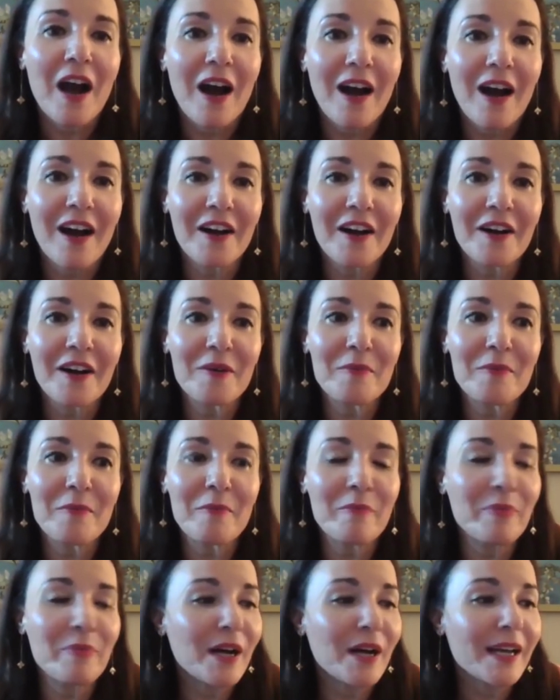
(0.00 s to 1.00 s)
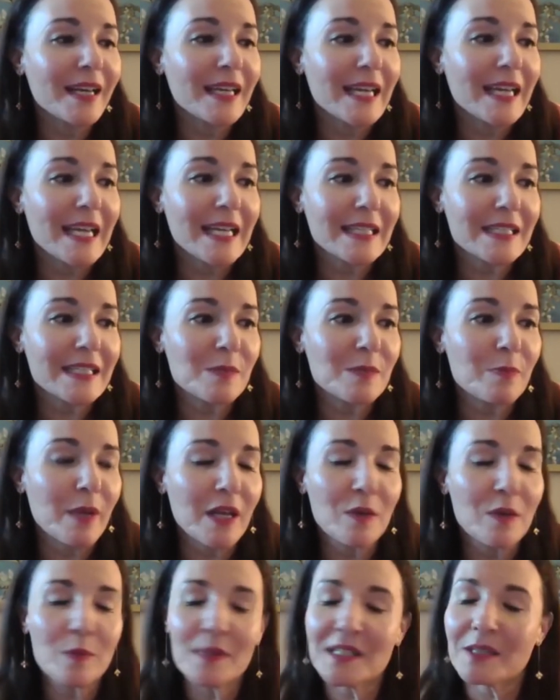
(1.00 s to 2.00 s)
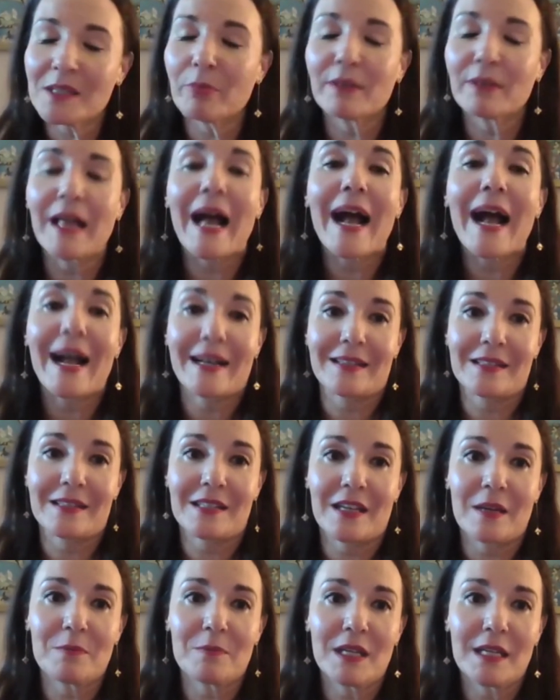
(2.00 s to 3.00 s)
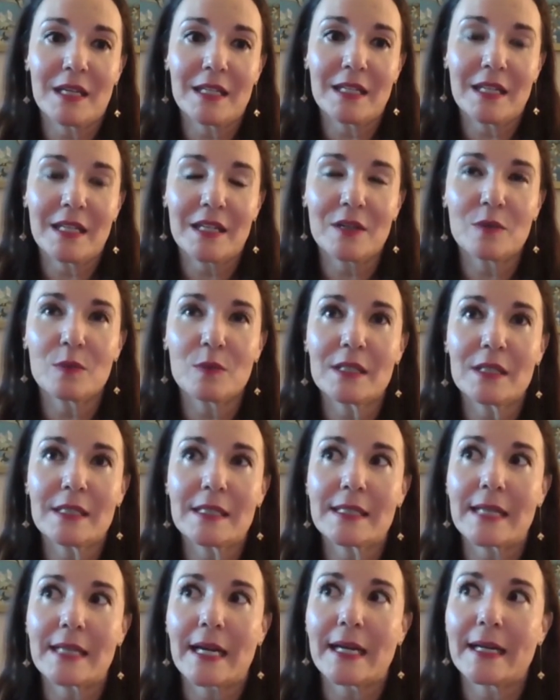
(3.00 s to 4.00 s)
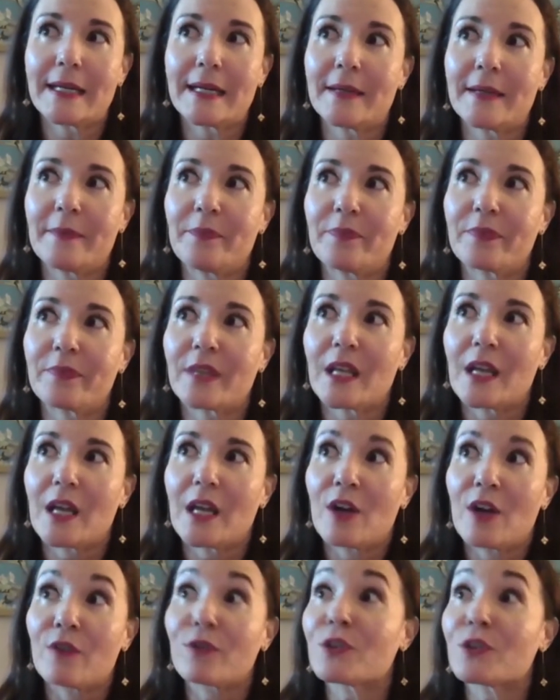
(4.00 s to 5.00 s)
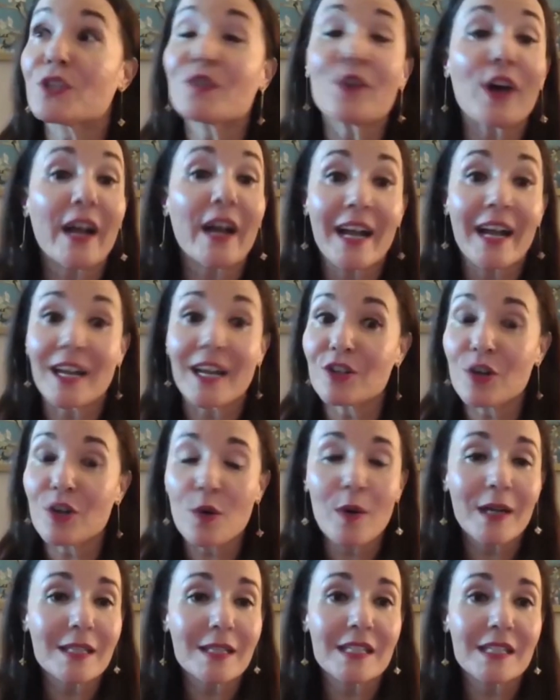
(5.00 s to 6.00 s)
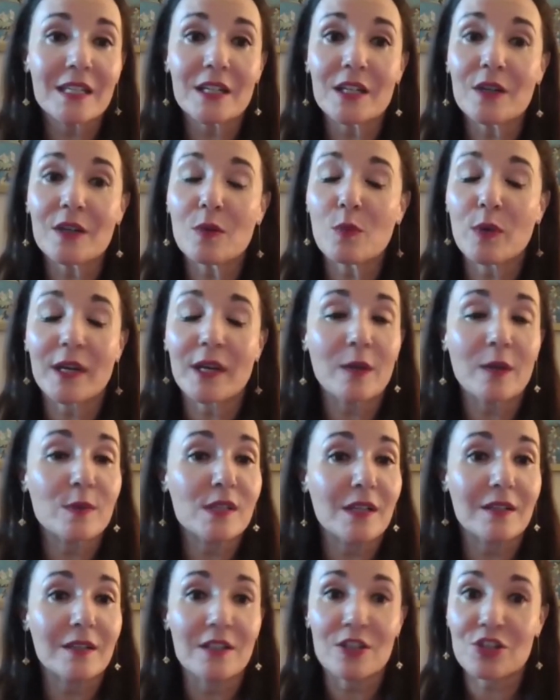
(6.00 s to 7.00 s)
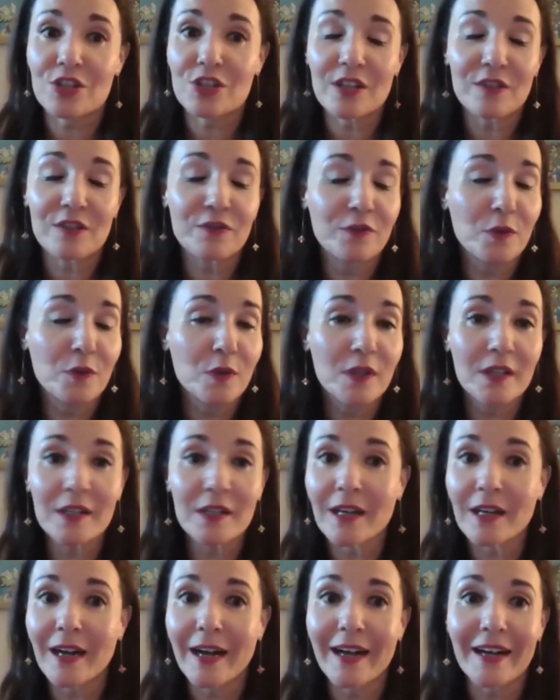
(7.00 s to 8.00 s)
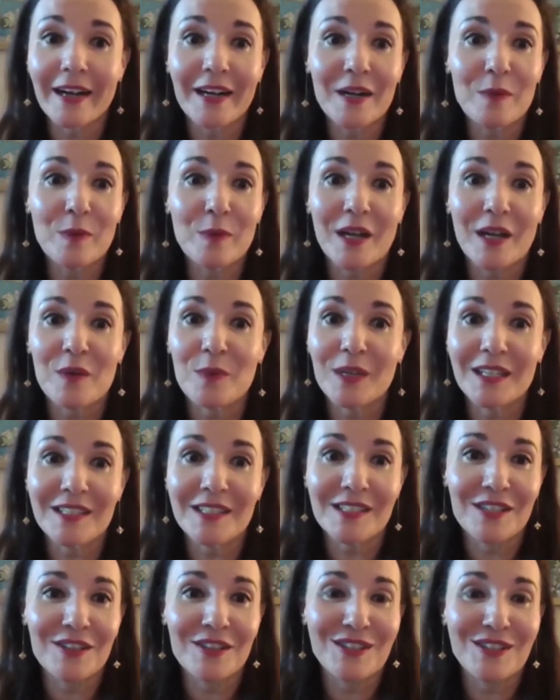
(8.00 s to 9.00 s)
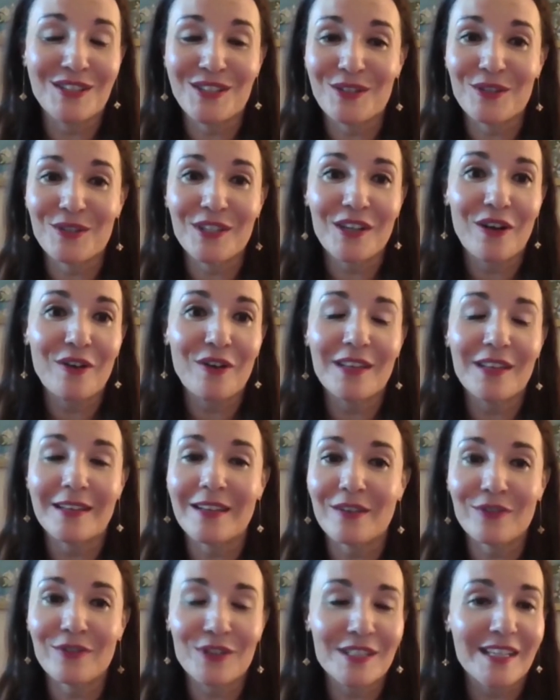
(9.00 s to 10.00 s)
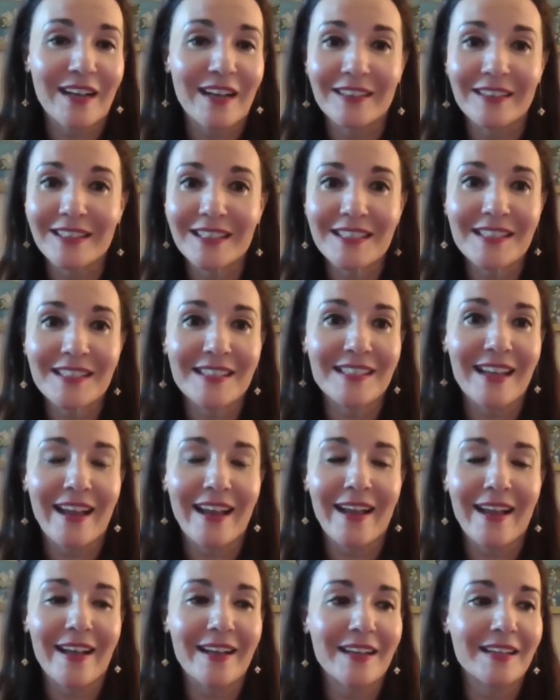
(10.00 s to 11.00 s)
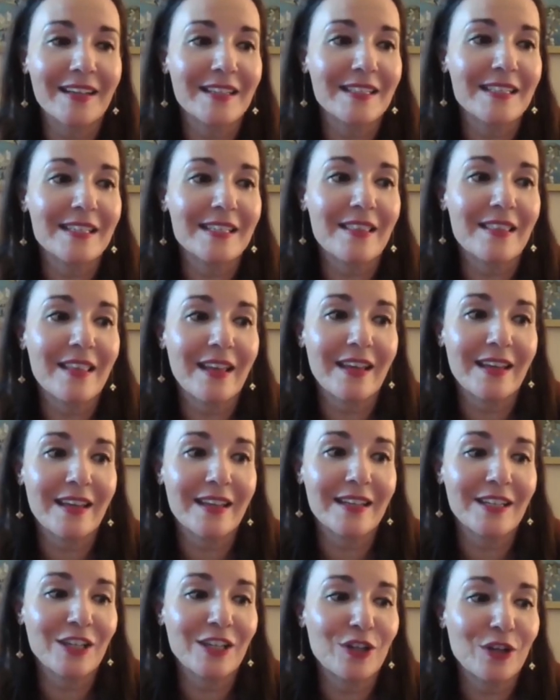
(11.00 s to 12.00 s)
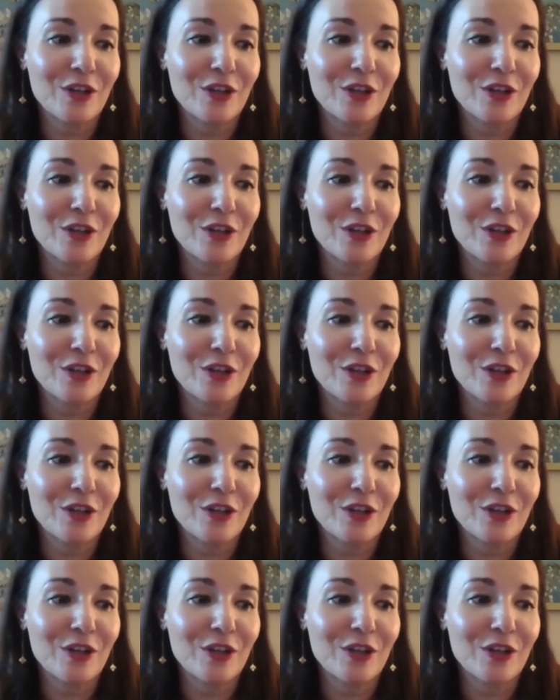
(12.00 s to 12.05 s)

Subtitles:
But it was a blast. I mean, it was first of all, I had no idea what I was auditioning for. When I went into the studio, they never tell us. And then,